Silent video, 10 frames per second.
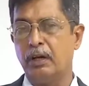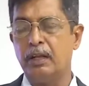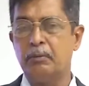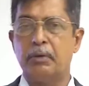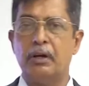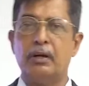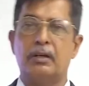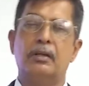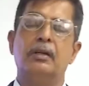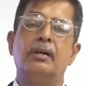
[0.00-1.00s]
so
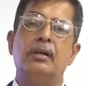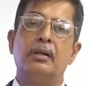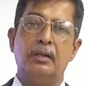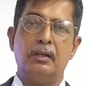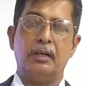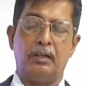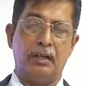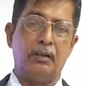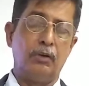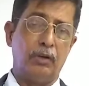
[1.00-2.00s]
that it
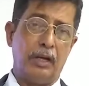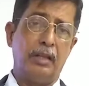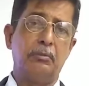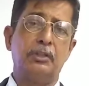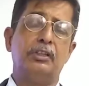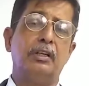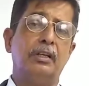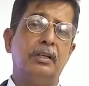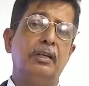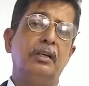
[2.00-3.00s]

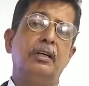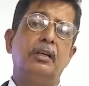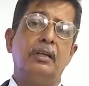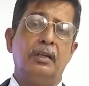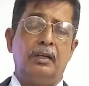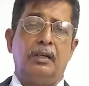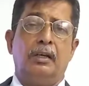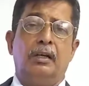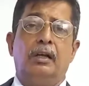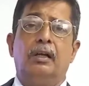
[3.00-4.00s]
moves,
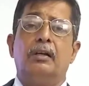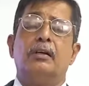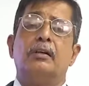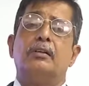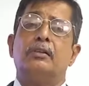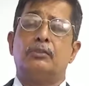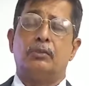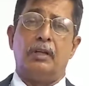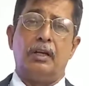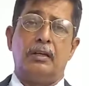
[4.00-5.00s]
it is
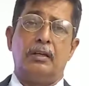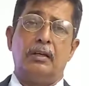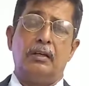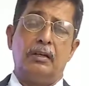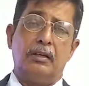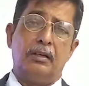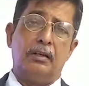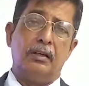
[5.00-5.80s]
lubricated well.